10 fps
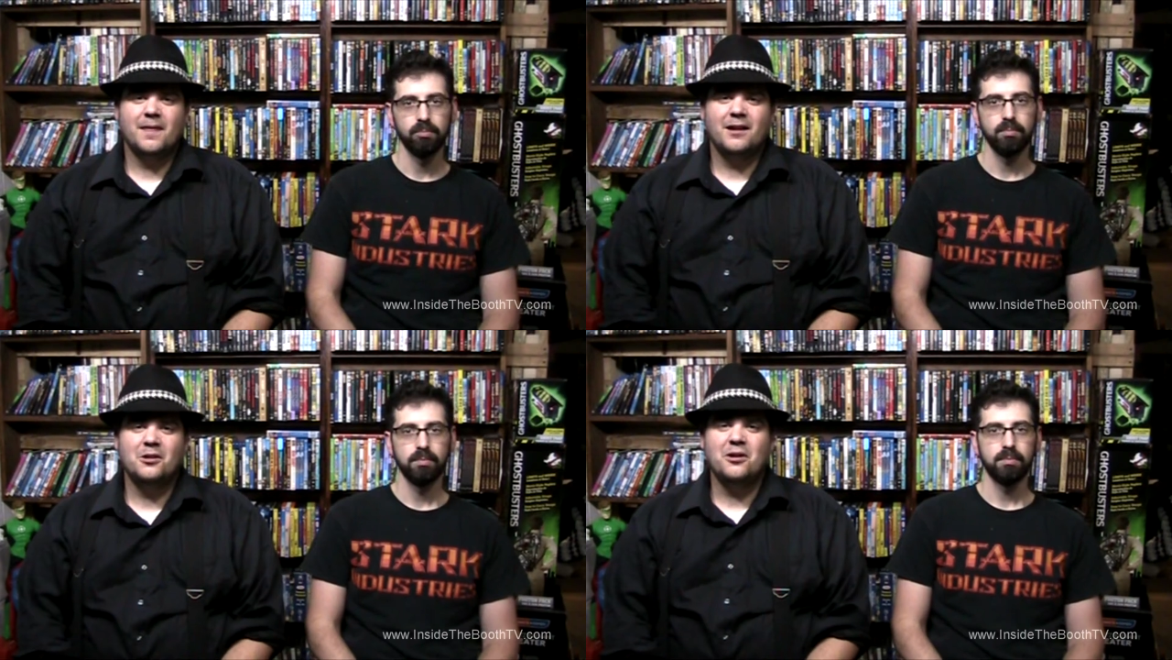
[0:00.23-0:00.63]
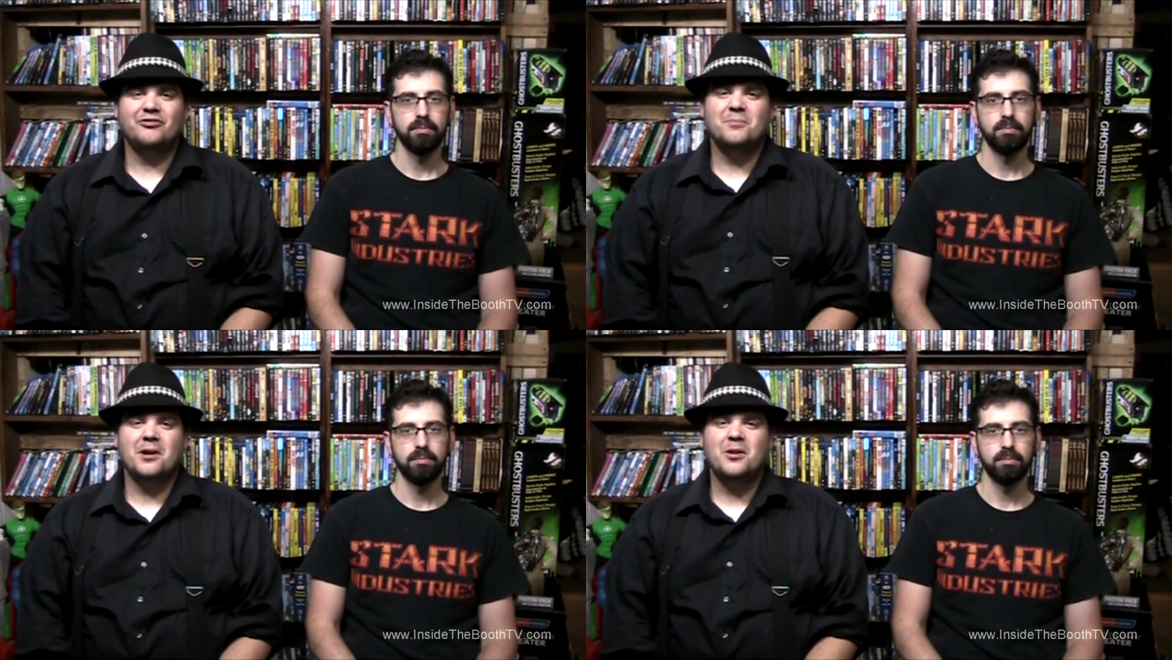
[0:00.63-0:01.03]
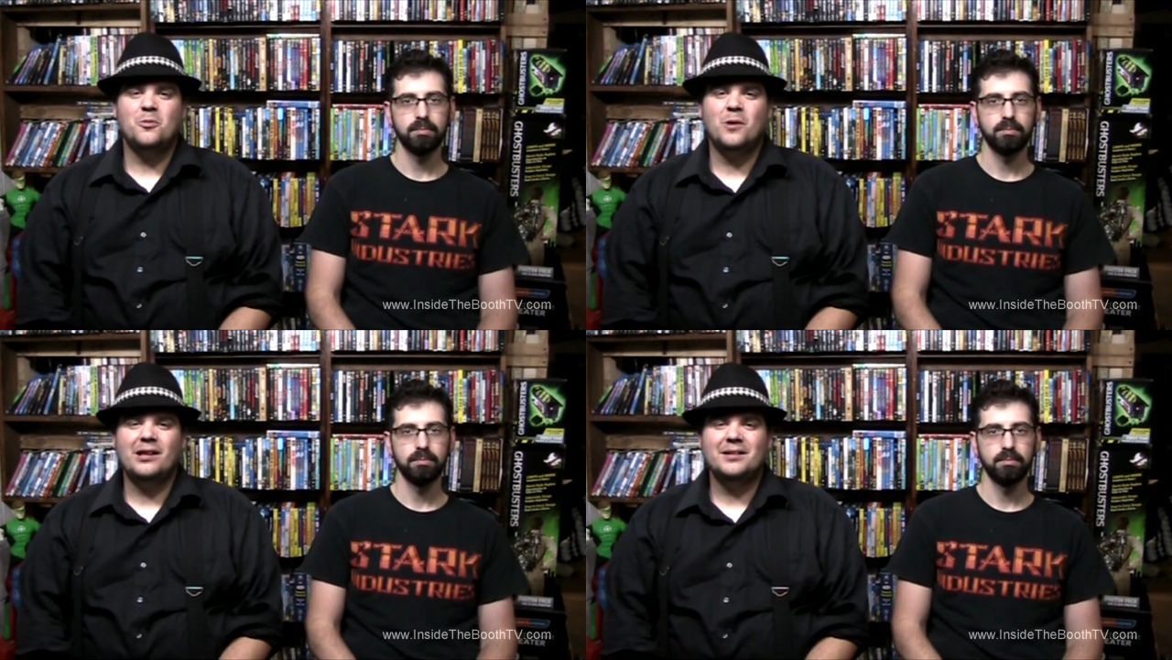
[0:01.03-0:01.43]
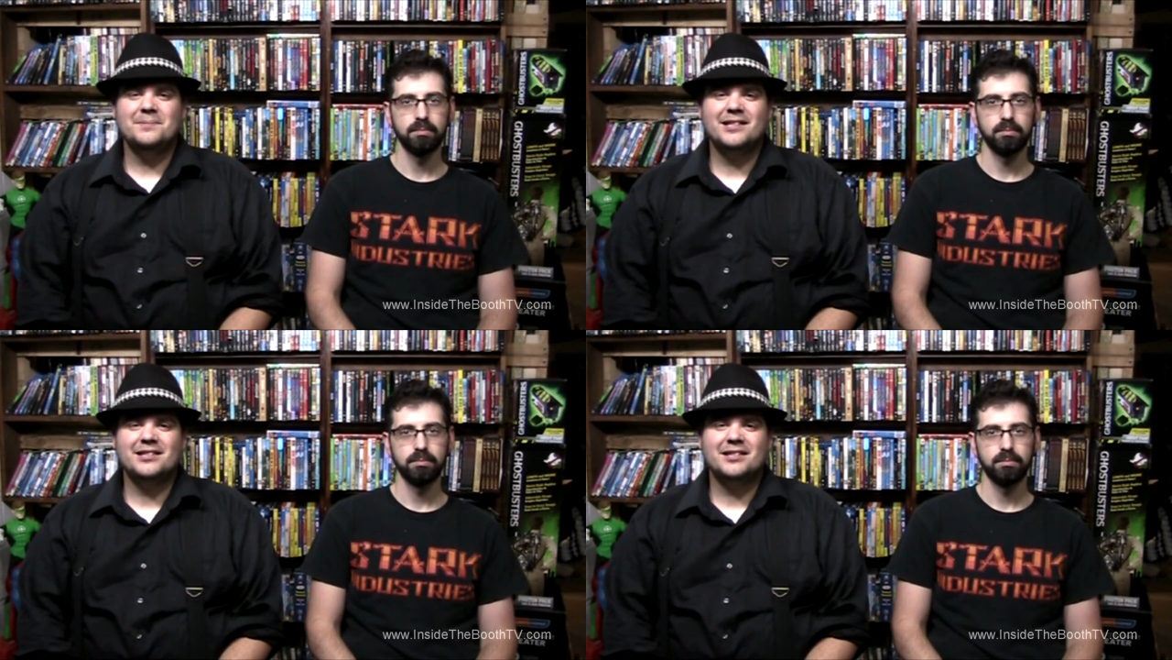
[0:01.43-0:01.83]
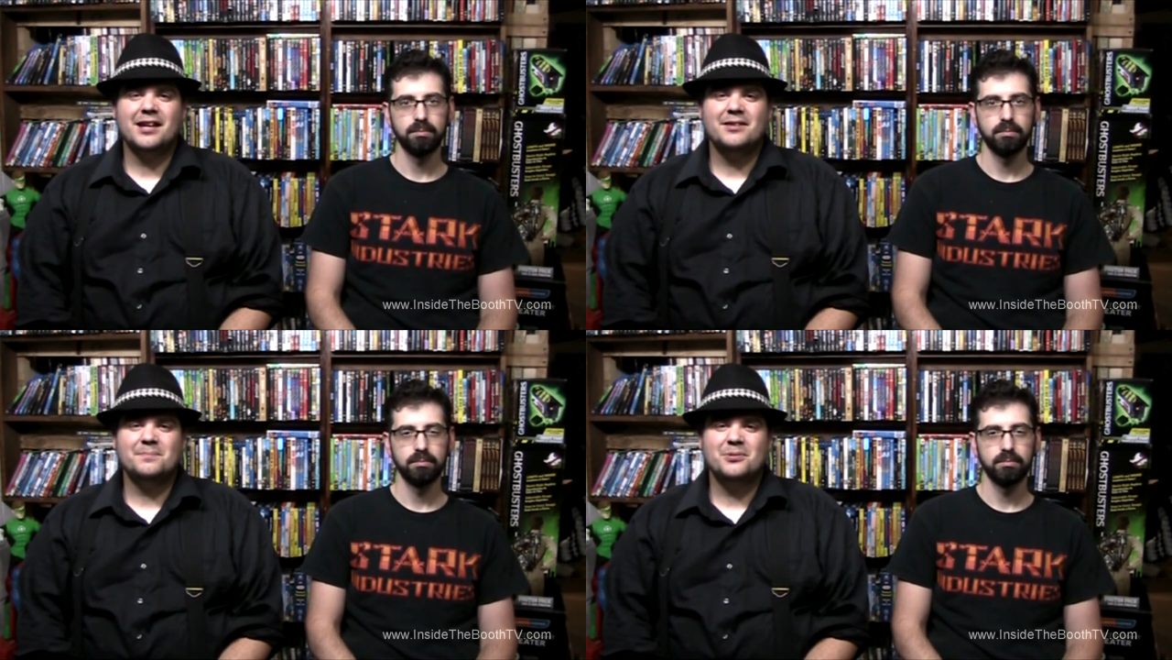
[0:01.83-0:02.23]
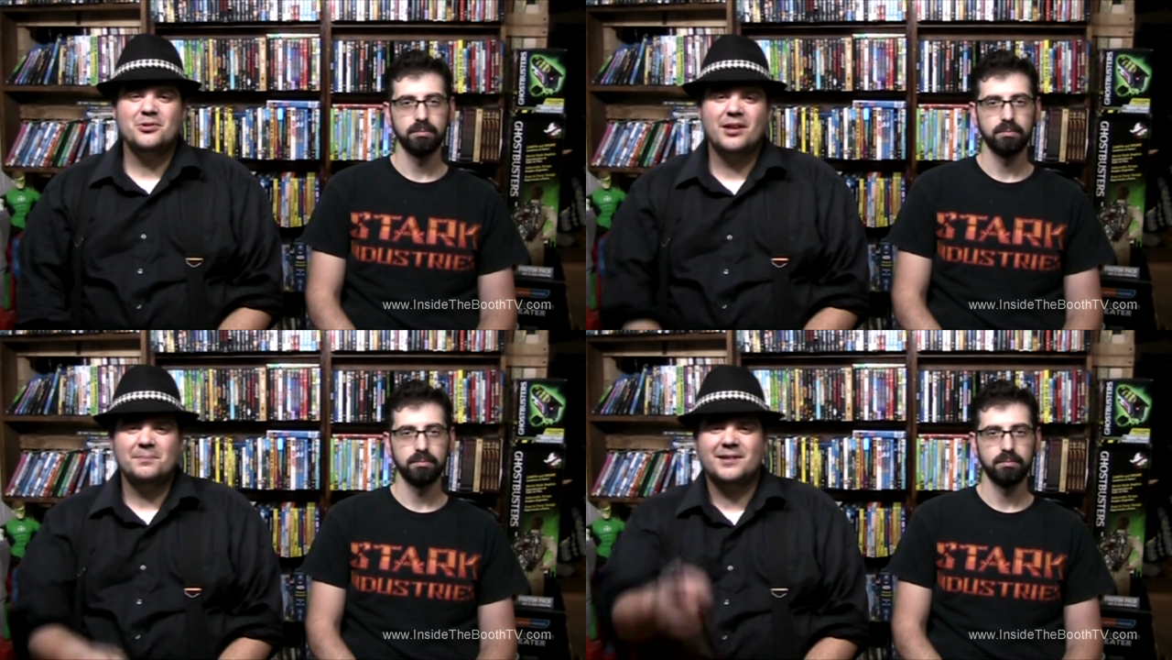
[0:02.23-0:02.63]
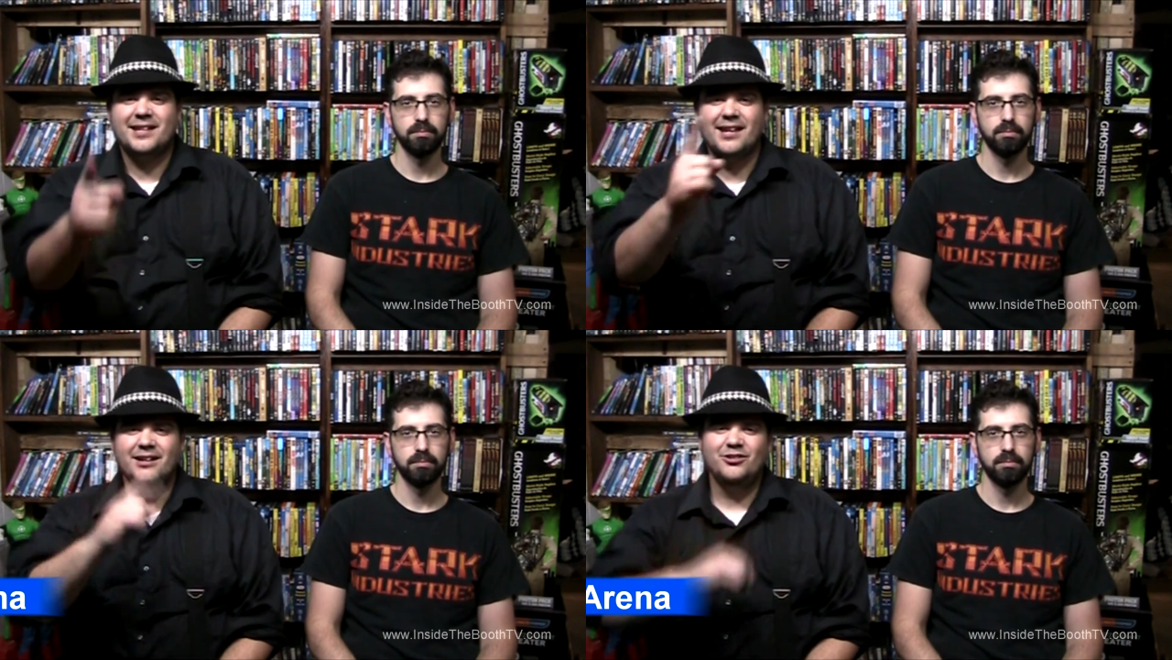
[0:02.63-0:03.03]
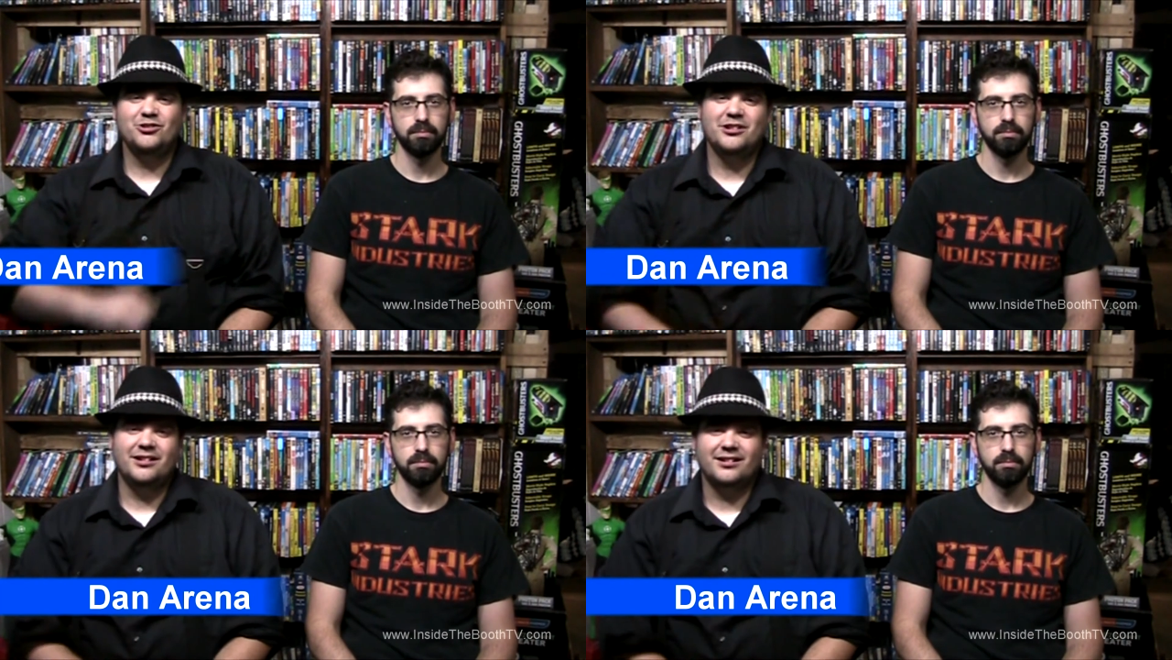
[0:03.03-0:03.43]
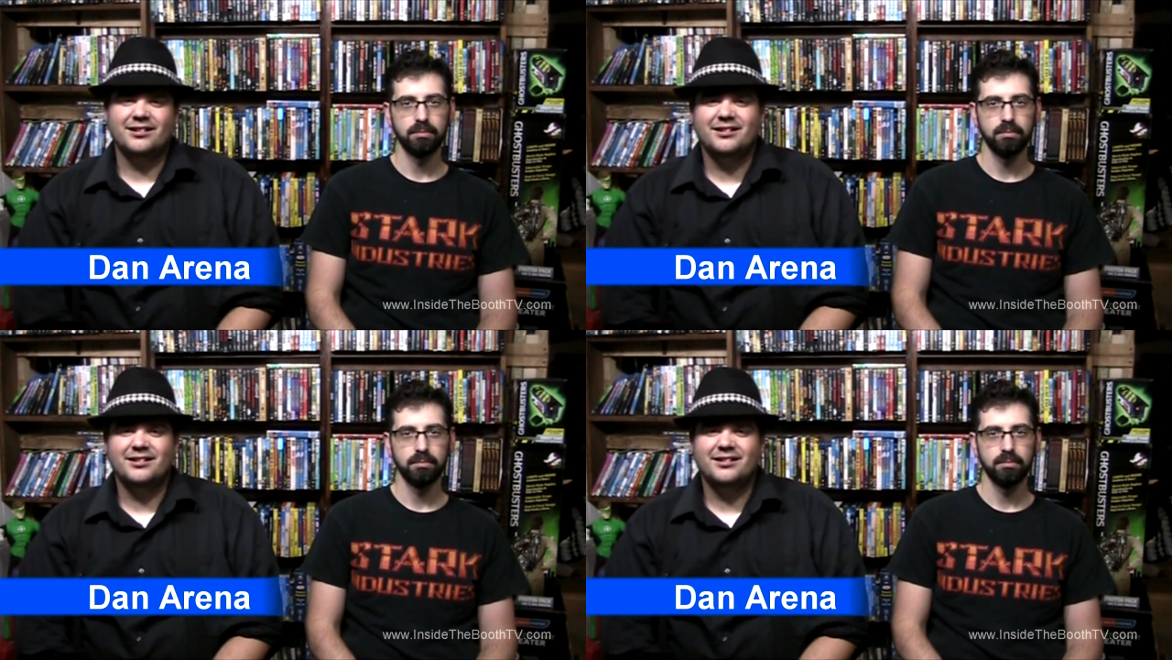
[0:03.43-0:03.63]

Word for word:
Speaker 1: Hello everybody, welcome to Inside the Booth. I'm Dan Arena.